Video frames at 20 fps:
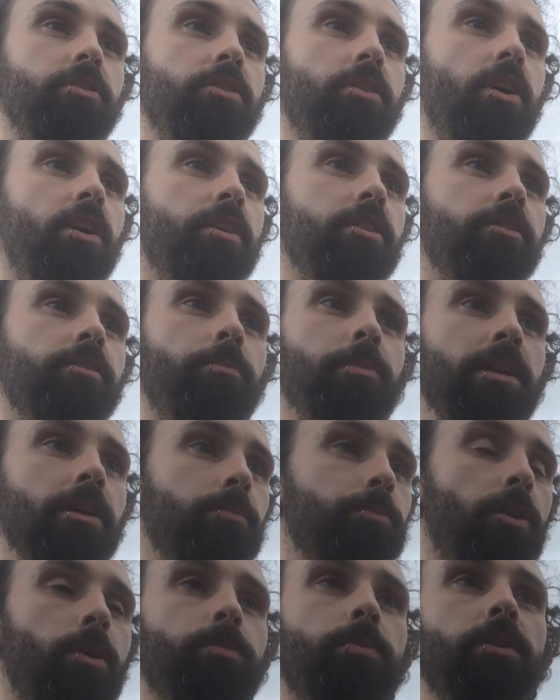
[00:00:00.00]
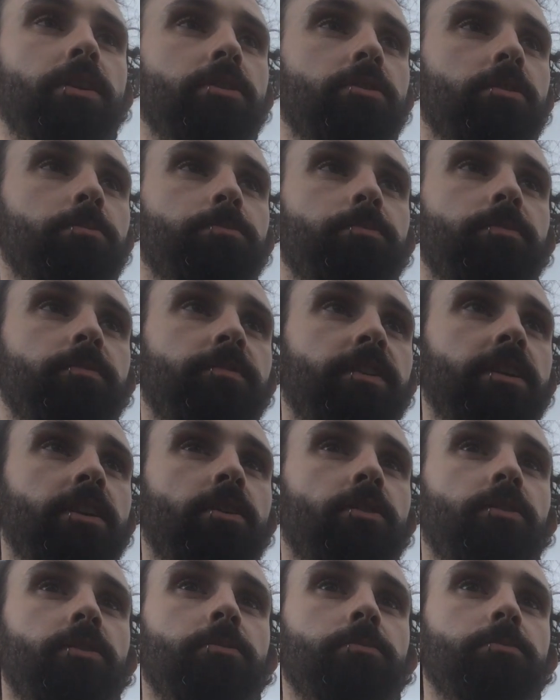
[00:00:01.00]
you kind of, I mean, I'll probably do a
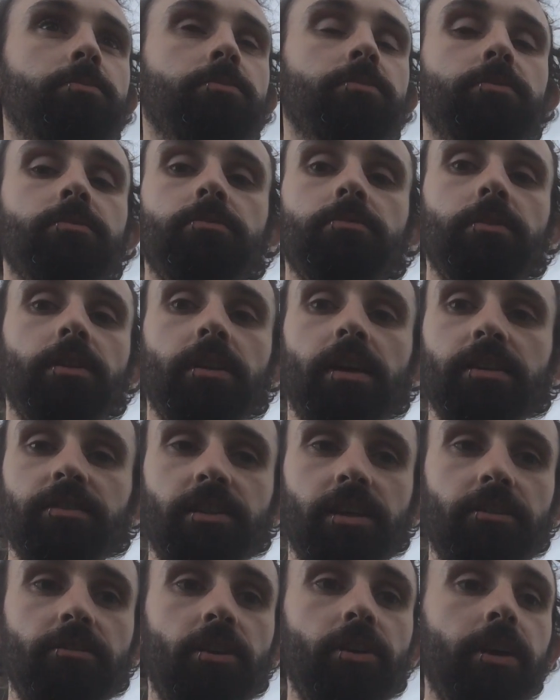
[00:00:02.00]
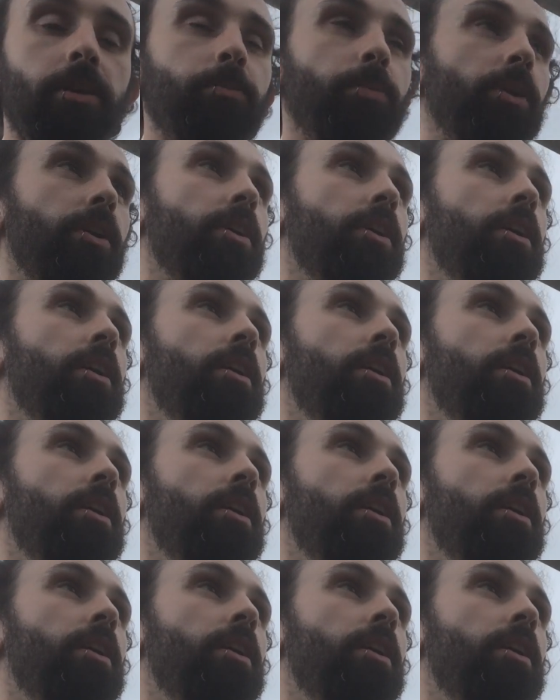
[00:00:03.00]
video of them as they're growing, but